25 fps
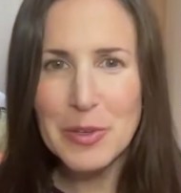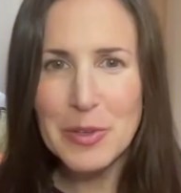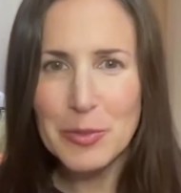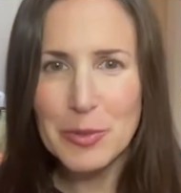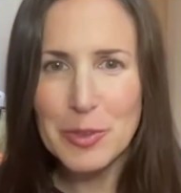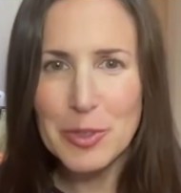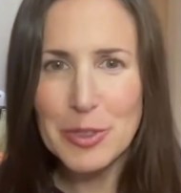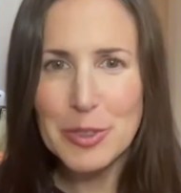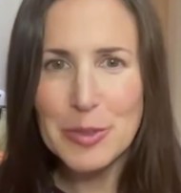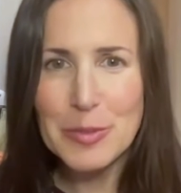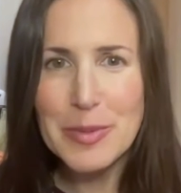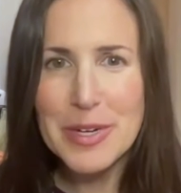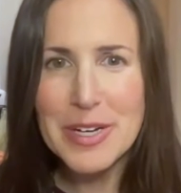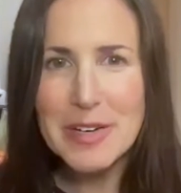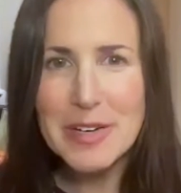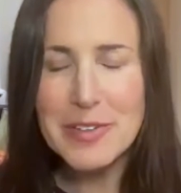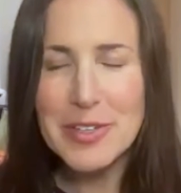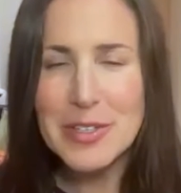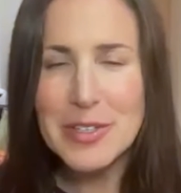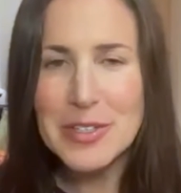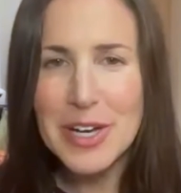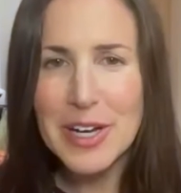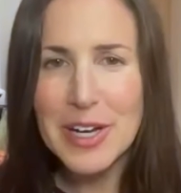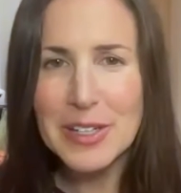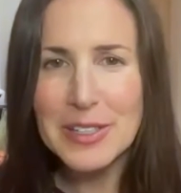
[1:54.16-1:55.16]
through, but if
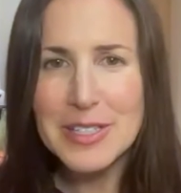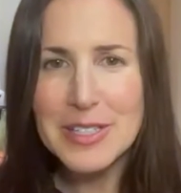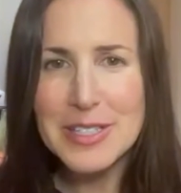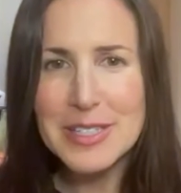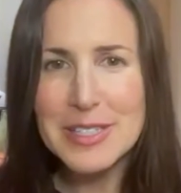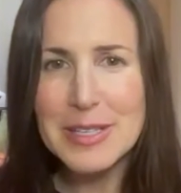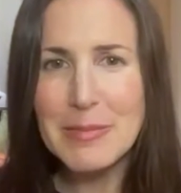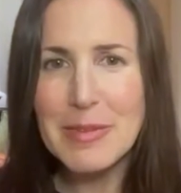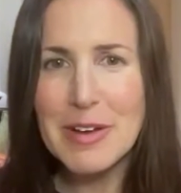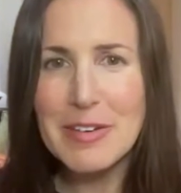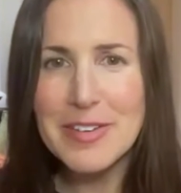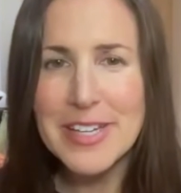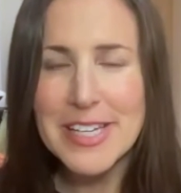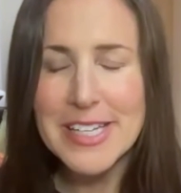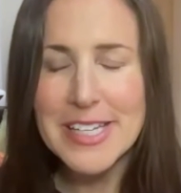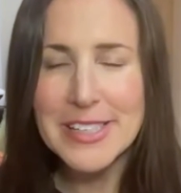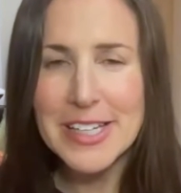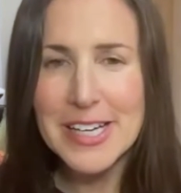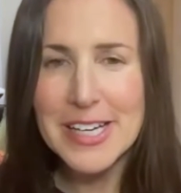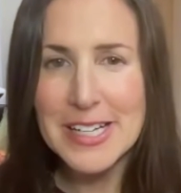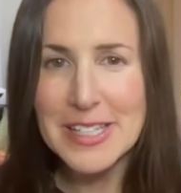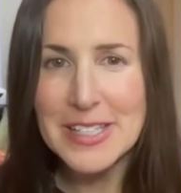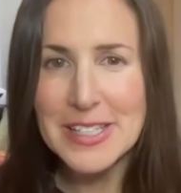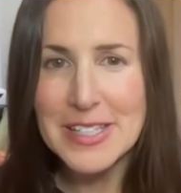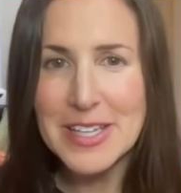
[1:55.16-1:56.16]
you talk to some of
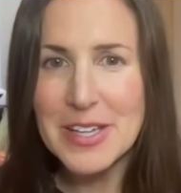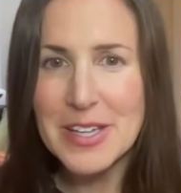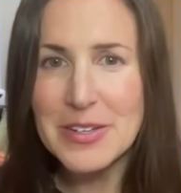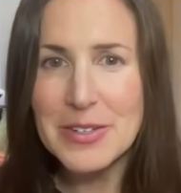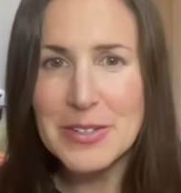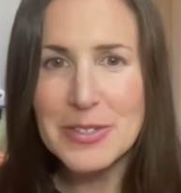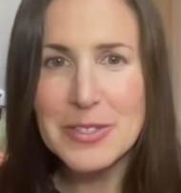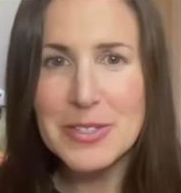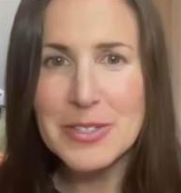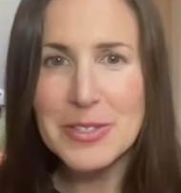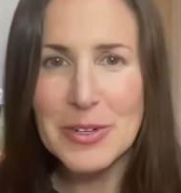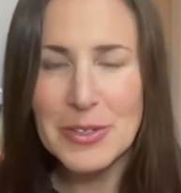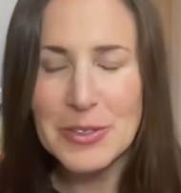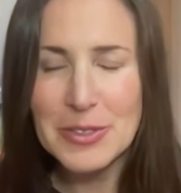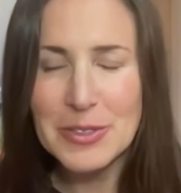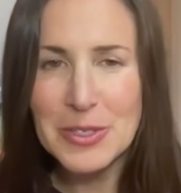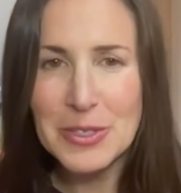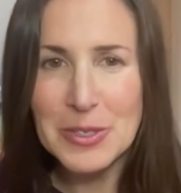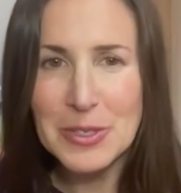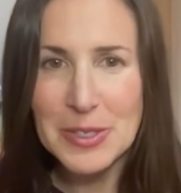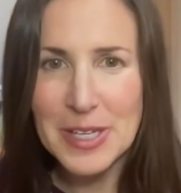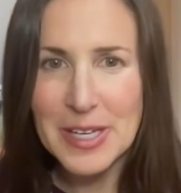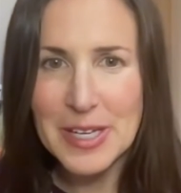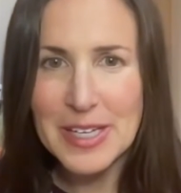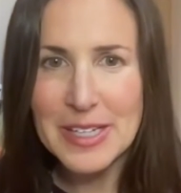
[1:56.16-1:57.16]
Elon's inner
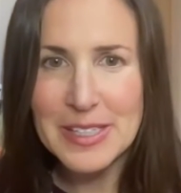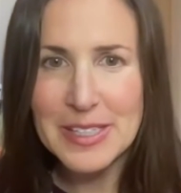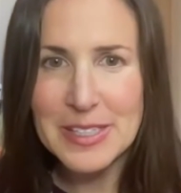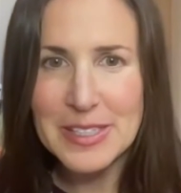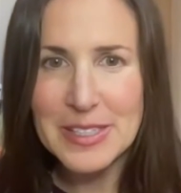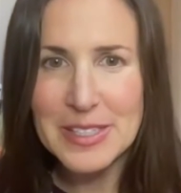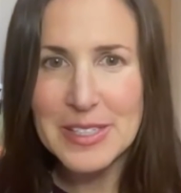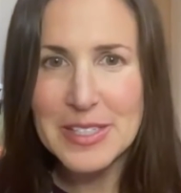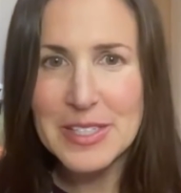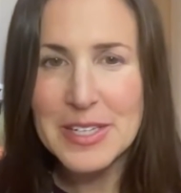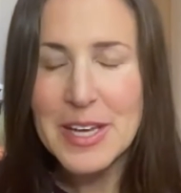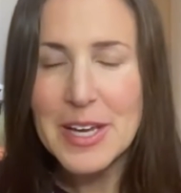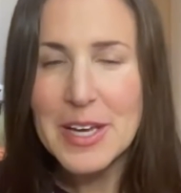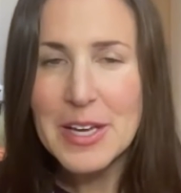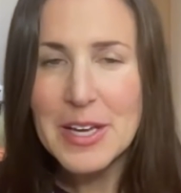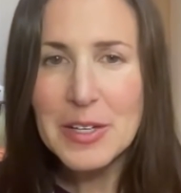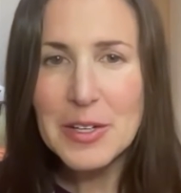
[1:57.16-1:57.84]
circle and